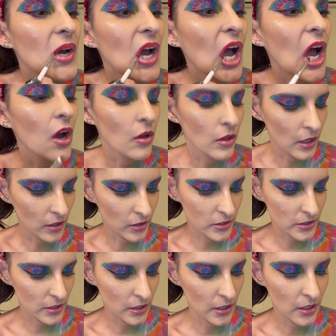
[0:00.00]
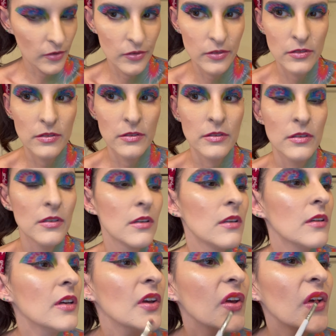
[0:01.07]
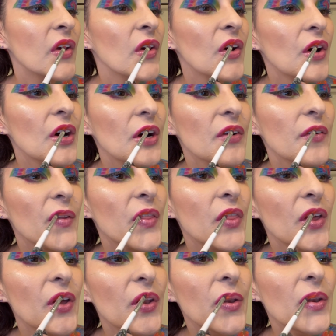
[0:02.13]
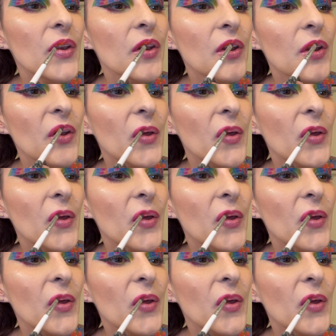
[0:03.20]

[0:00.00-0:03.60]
Oh, that looks good. I have a thin